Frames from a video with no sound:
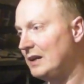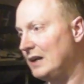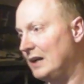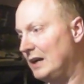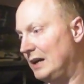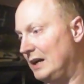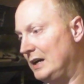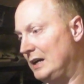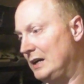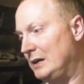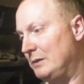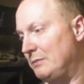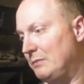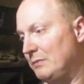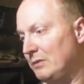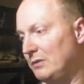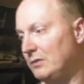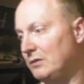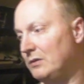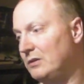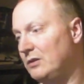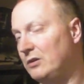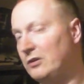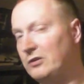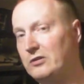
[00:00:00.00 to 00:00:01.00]
um,
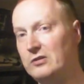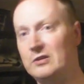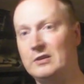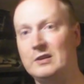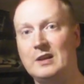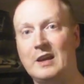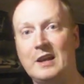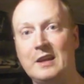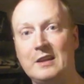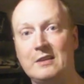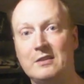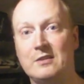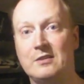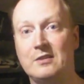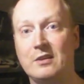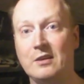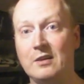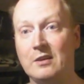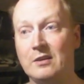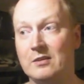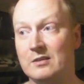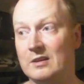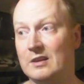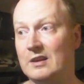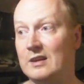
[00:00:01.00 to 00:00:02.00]
cushion
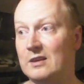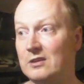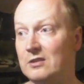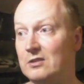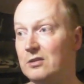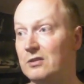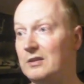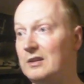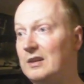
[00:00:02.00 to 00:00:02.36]
inserts into